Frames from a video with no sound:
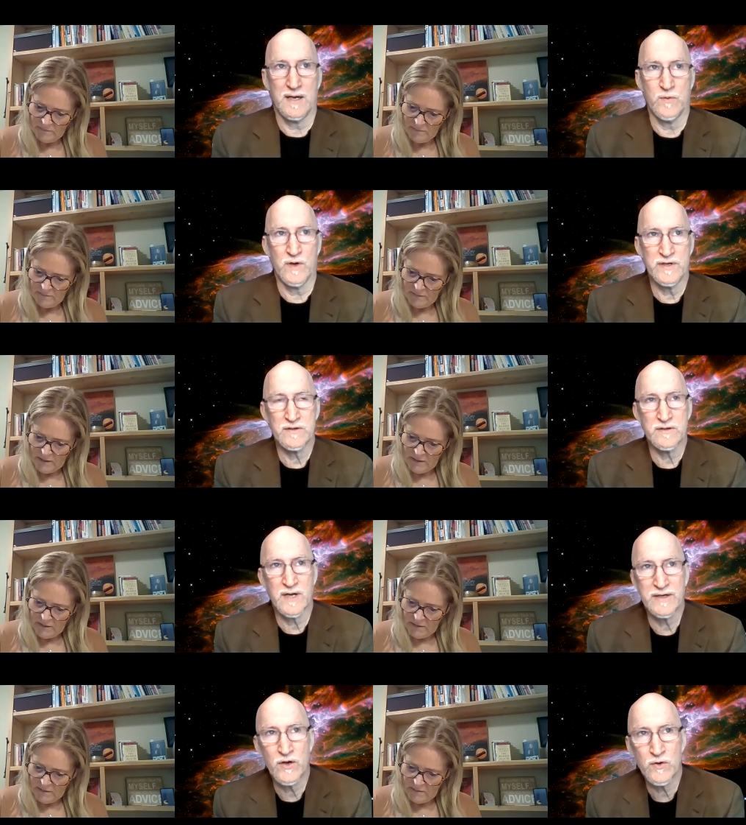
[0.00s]
Speaker 1: I
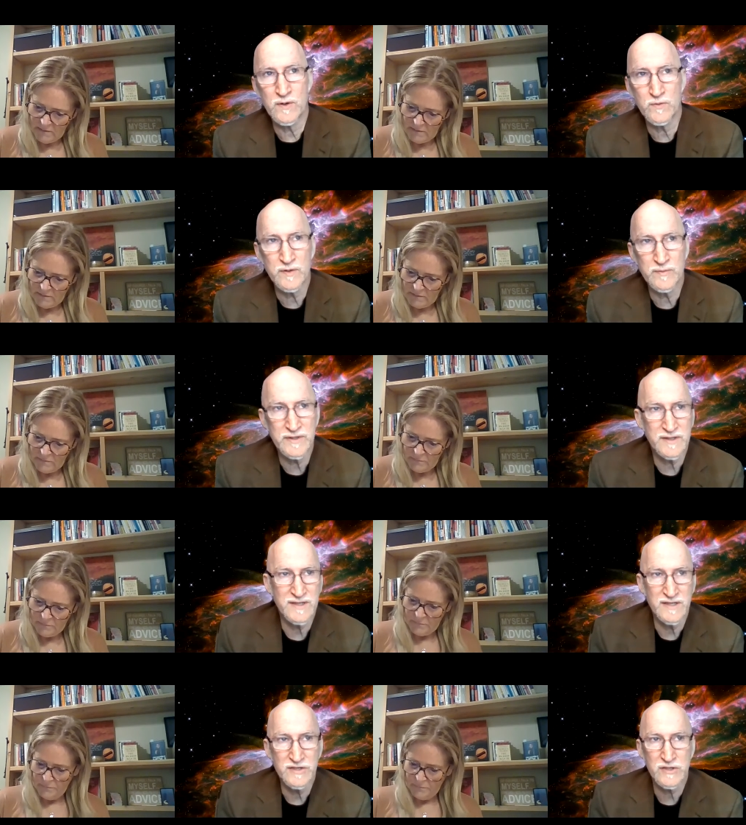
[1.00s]
wonder, I know a woman,
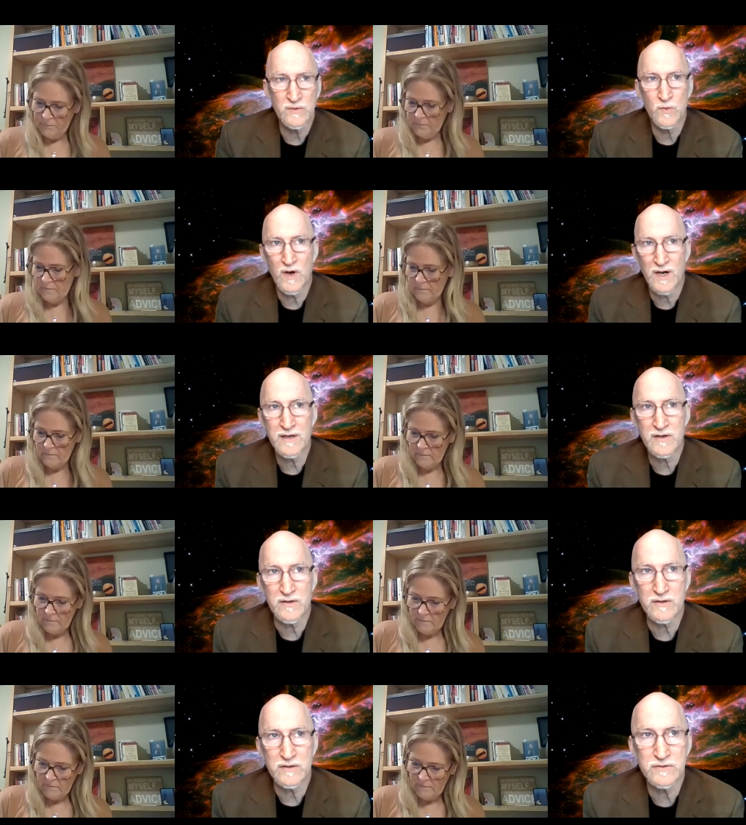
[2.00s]
Keisha
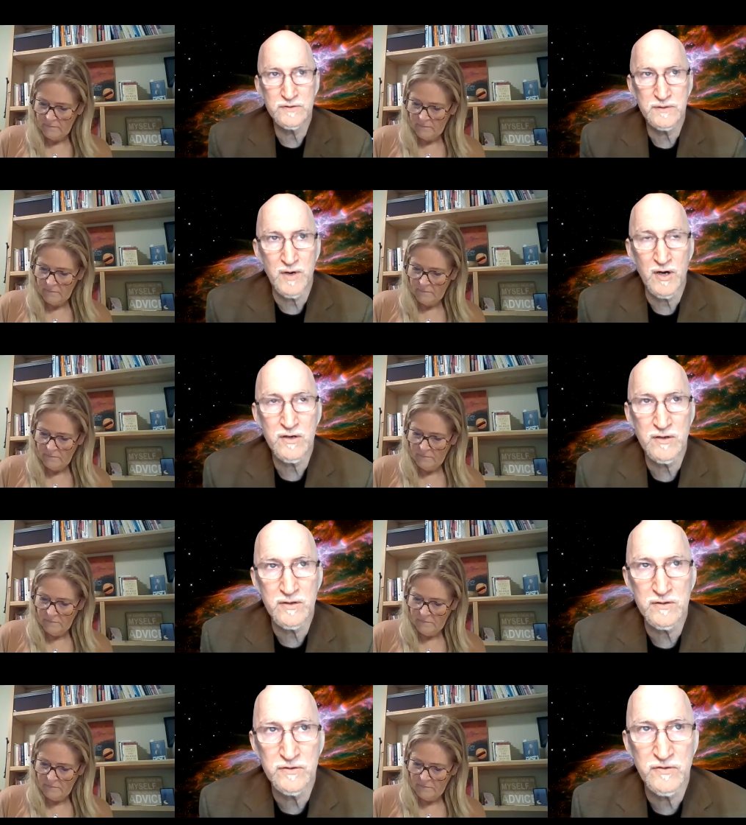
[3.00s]
Walker, who's a hmm.
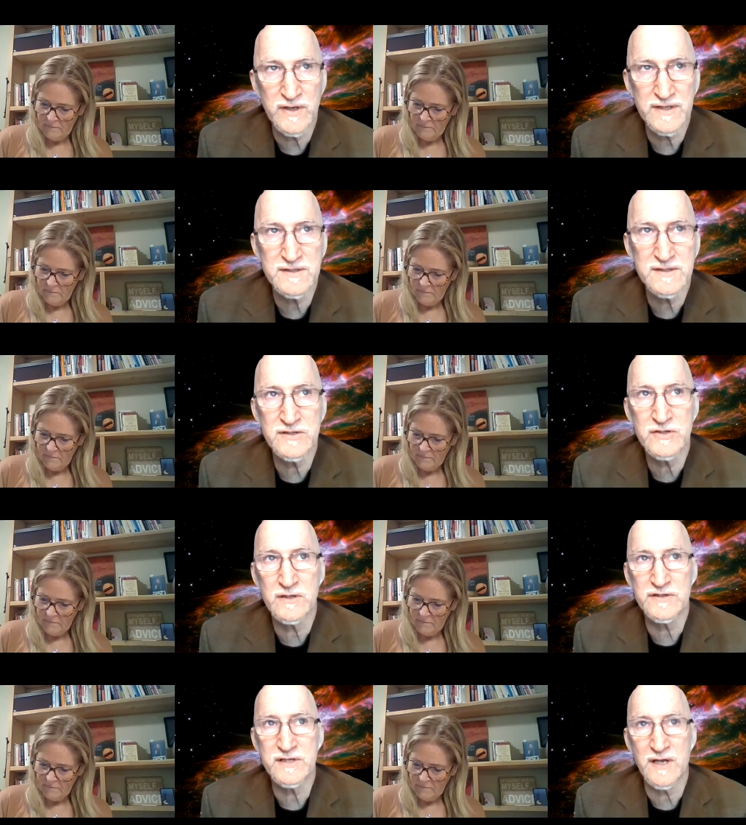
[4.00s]
marketer who creates
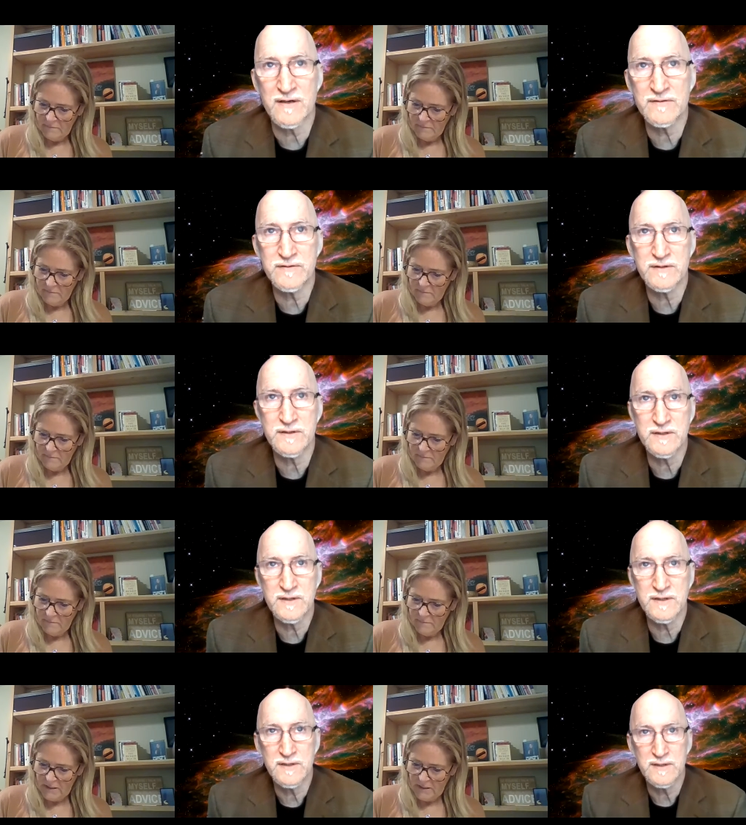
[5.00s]
digital stuff.
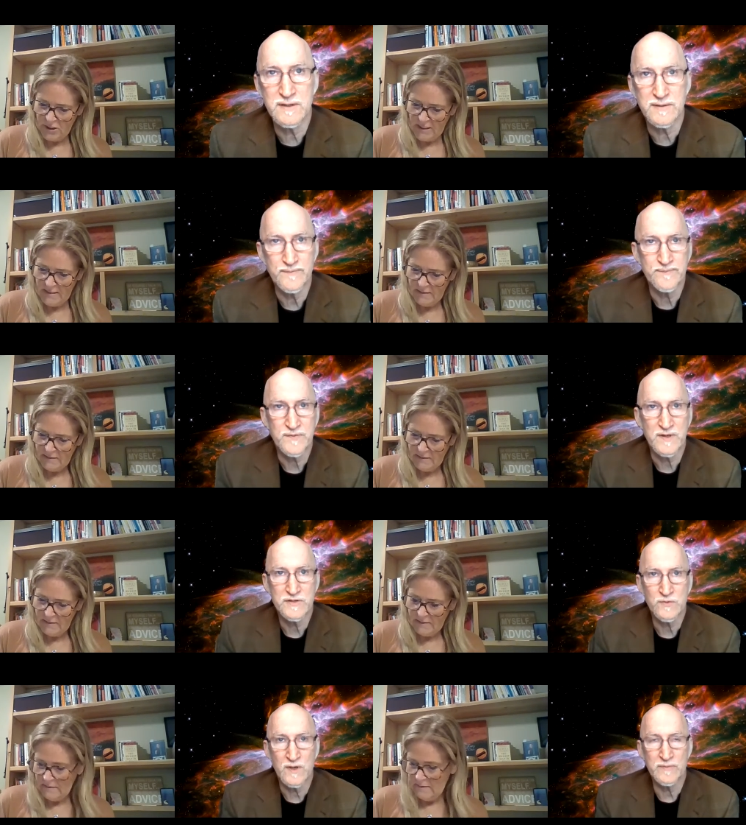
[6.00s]
Does she? Do
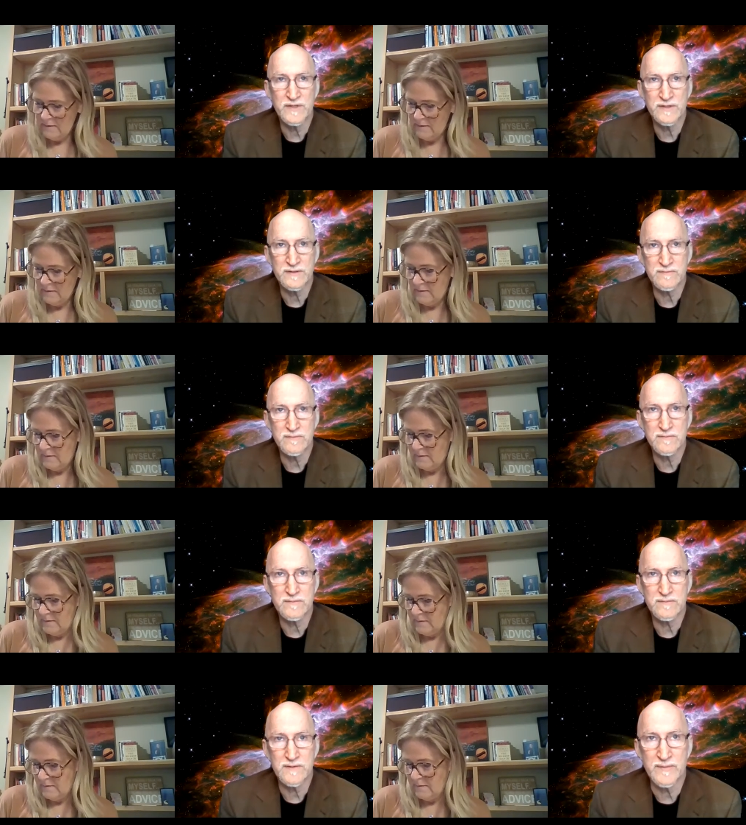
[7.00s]
you want me to?
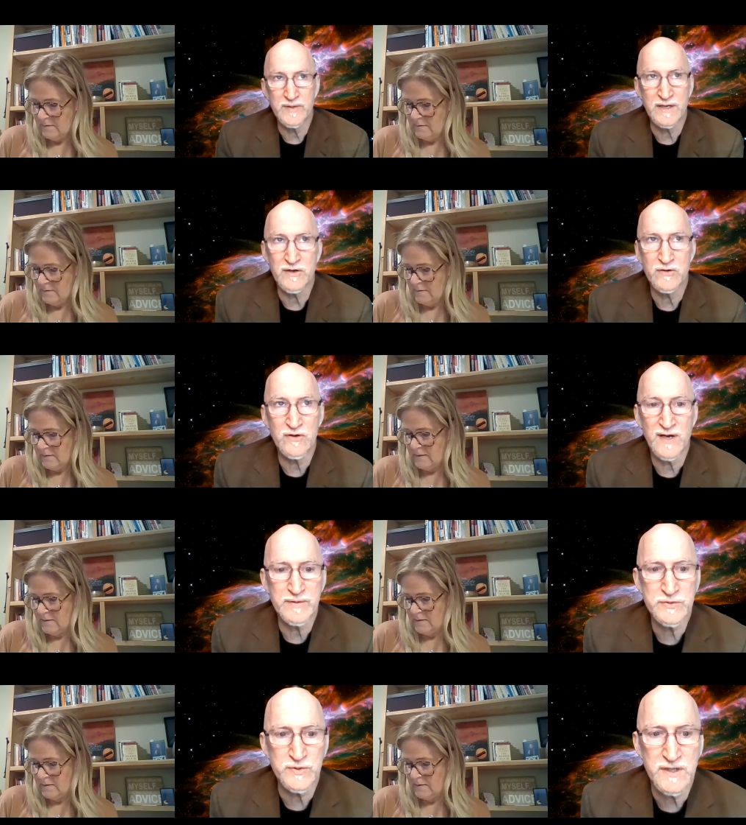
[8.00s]
I mean, I don't know
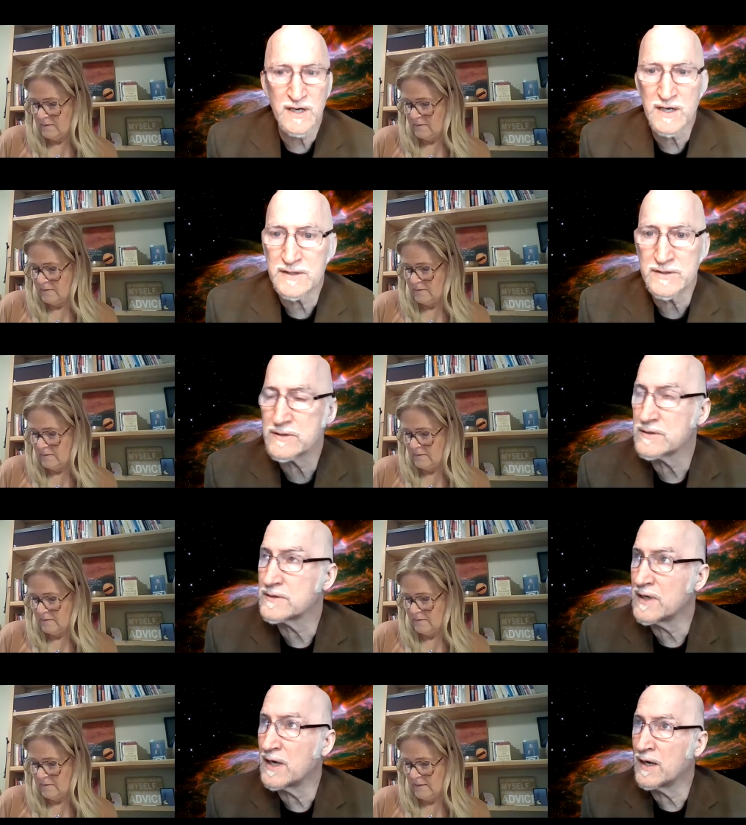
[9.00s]
how much it would cost,
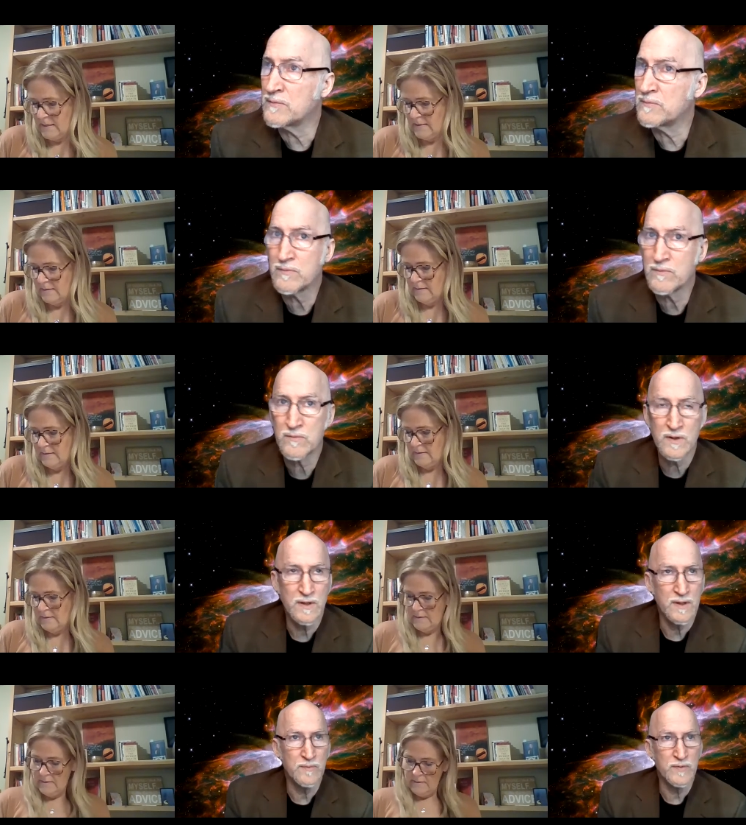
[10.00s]
yeah. um,
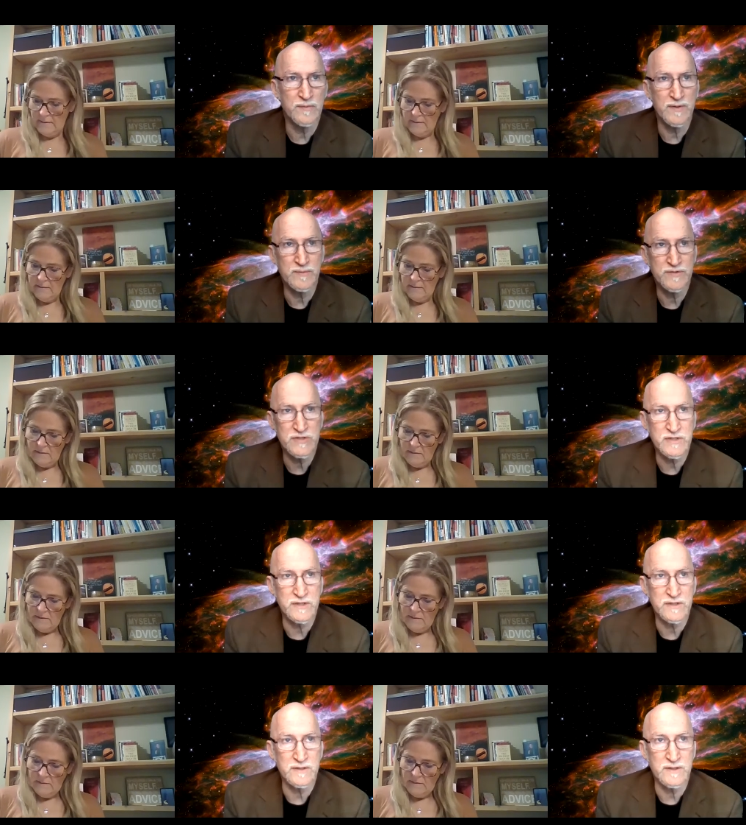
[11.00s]
but maybe she
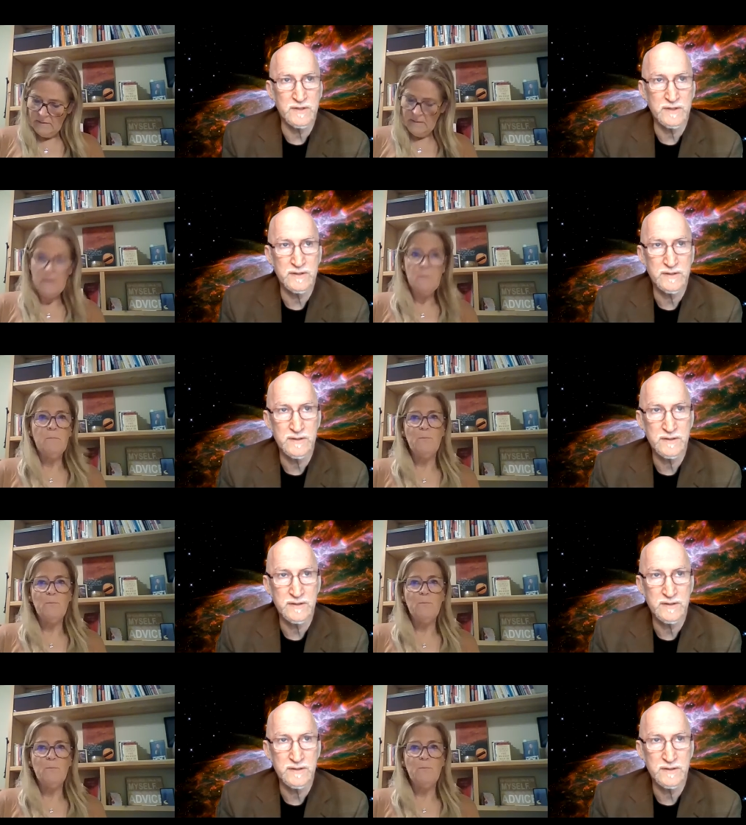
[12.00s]
can. Uh,